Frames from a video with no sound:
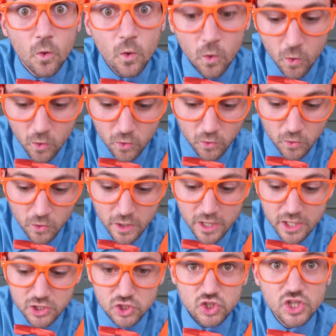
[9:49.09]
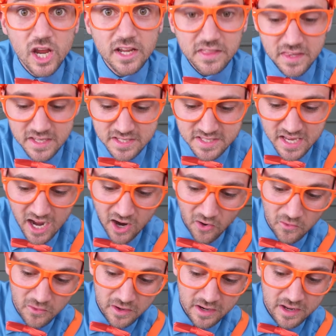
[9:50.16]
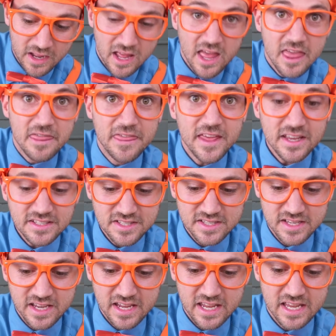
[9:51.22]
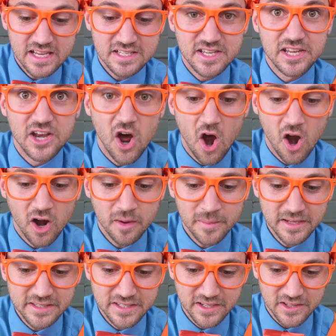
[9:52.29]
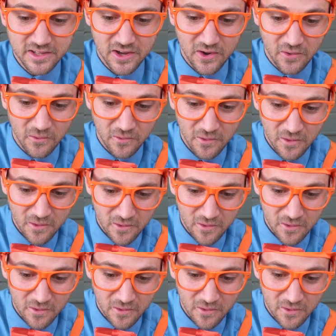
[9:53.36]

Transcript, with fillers: no. Ooh, check this out. This is an armadillo.